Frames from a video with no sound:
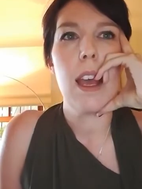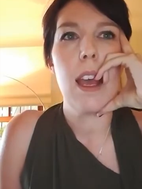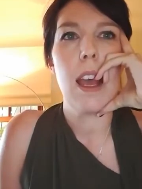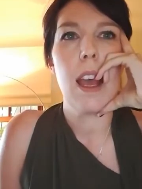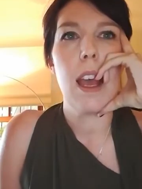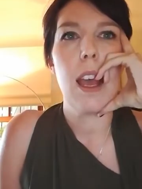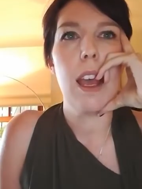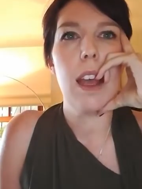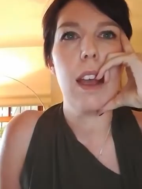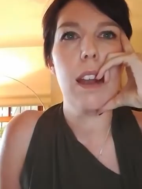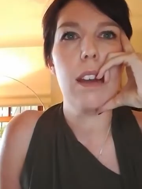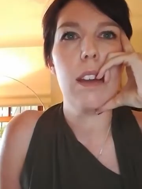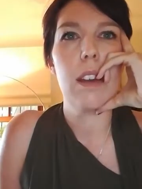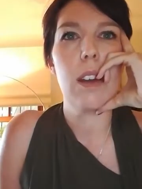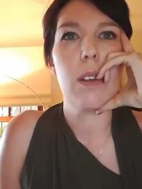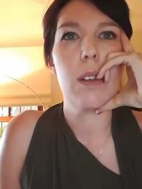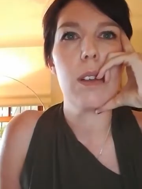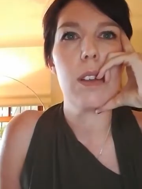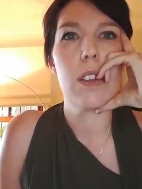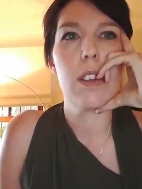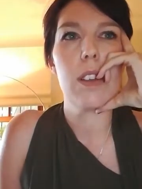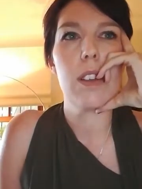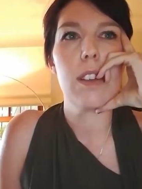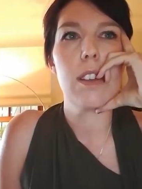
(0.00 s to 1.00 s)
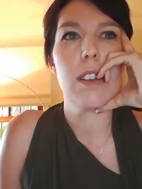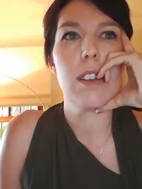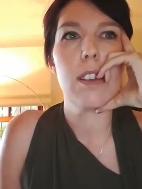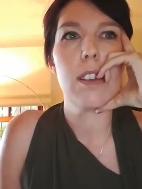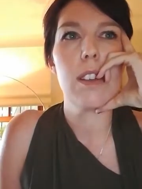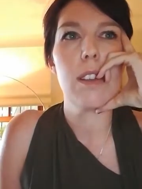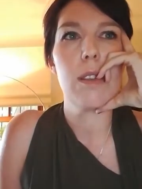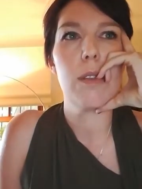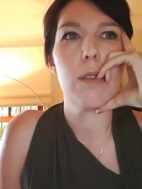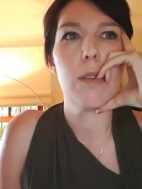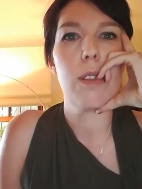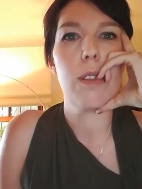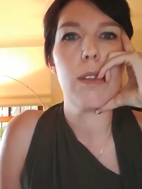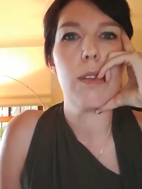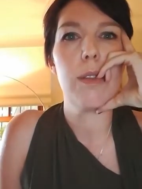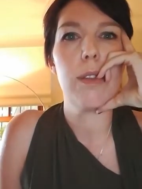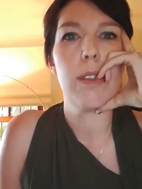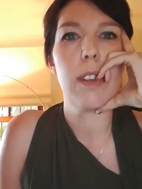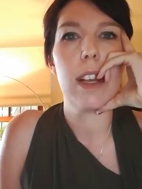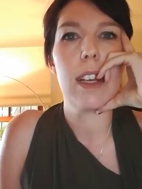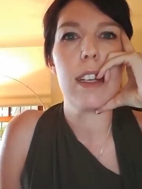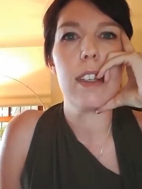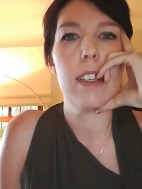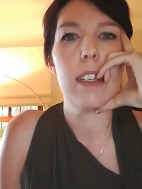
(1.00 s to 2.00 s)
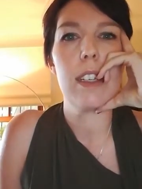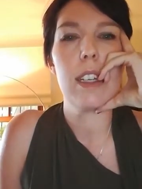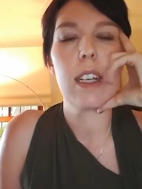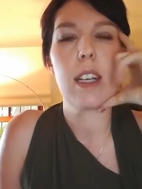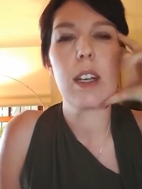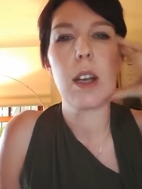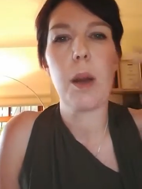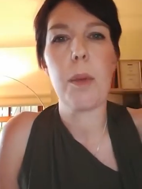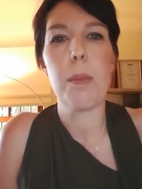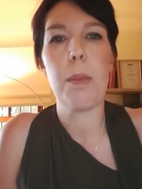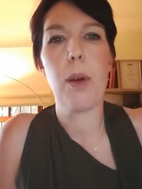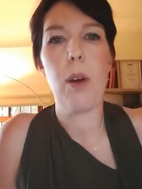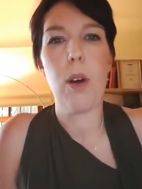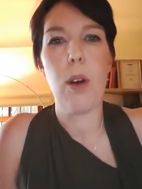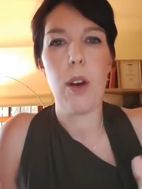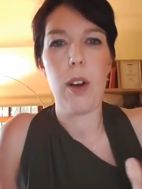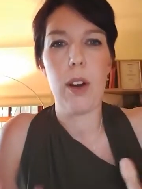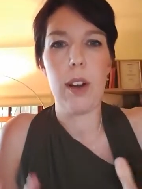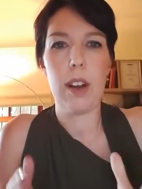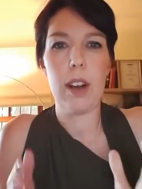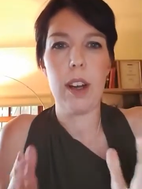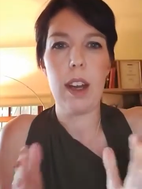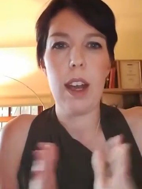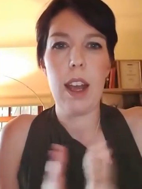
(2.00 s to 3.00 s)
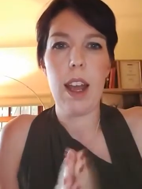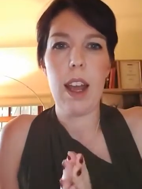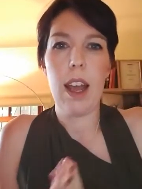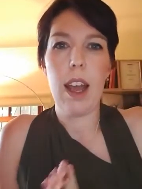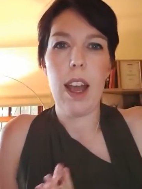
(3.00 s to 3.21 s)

and I was just reflecting upon